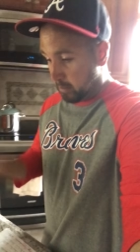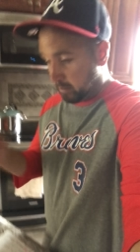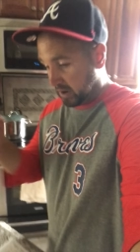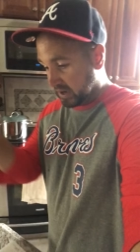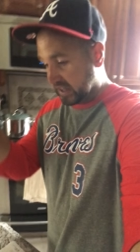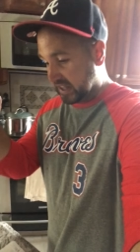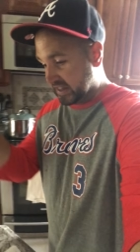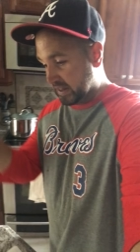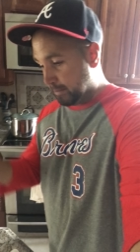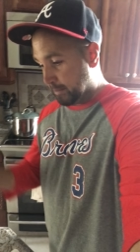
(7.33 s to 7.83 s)

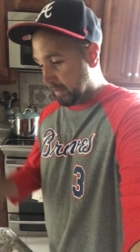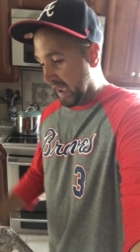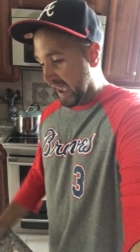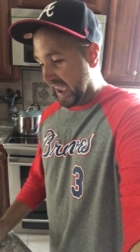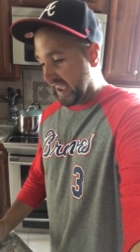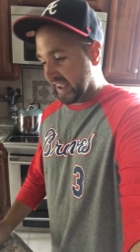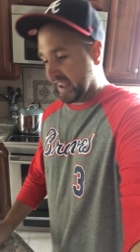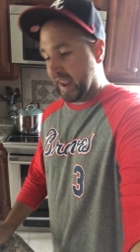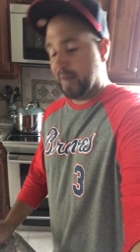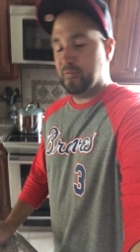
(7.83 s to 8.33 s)
Money in the
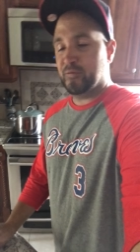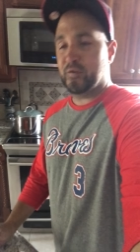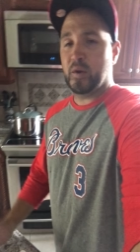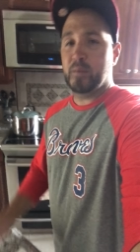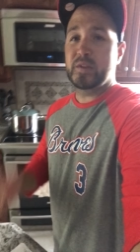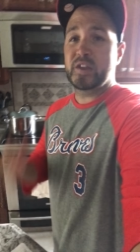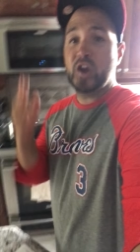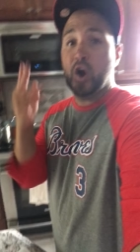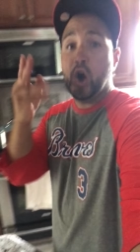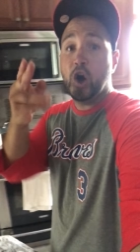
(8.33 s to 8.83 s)
Bank came
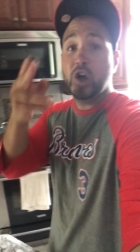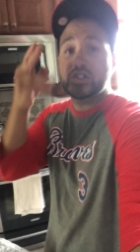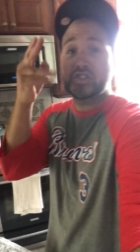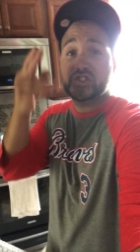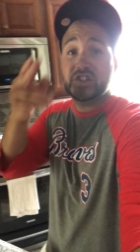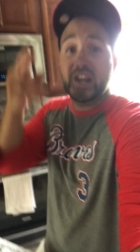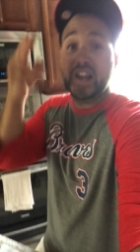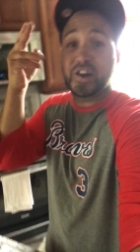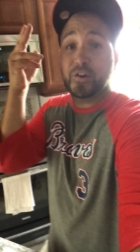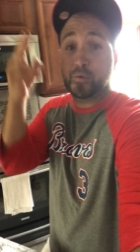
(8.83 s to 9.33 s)
from the
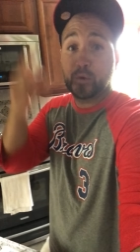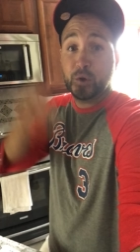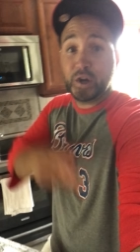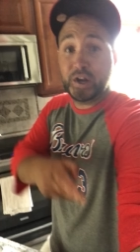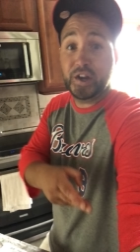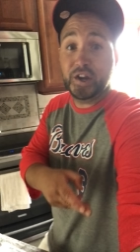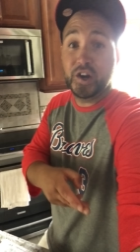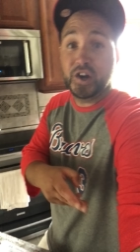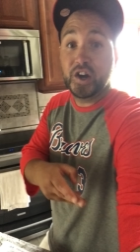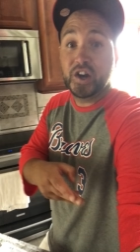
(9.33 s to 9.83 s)
Allstate
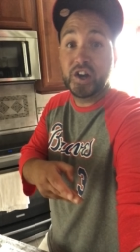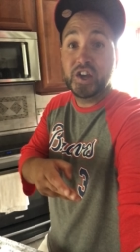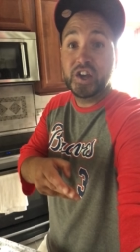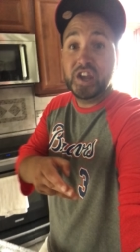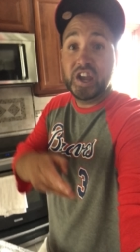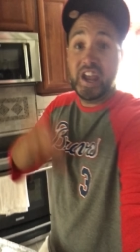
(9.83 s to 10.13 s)
Arena